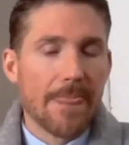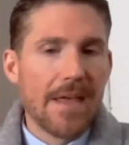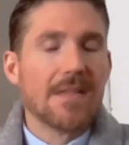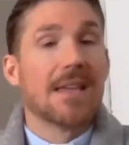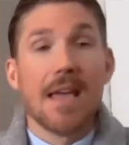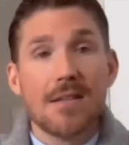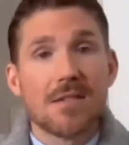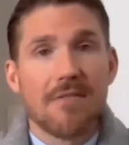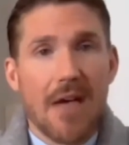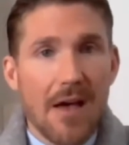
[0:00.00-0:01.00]
and the
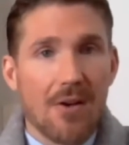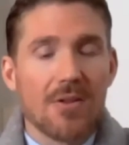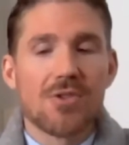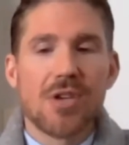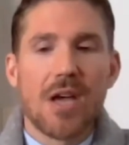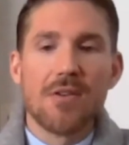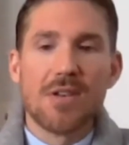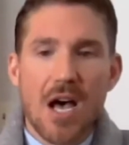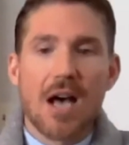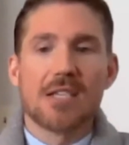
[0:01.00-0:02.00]
gates of hell shall
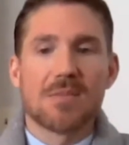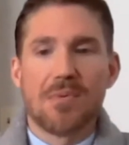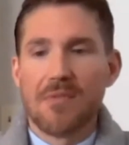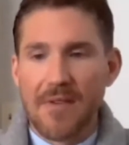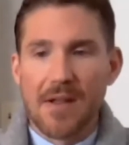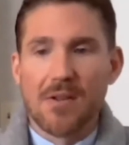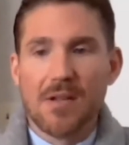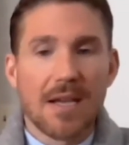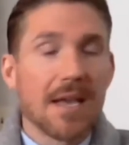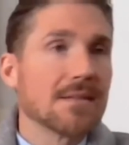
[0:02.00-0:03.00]
not
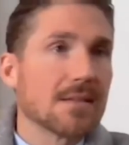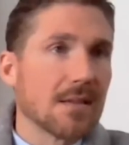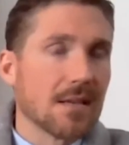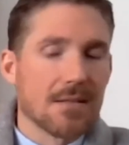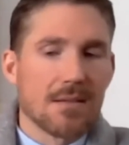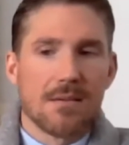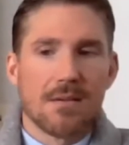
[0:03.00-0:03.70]
prevail against it.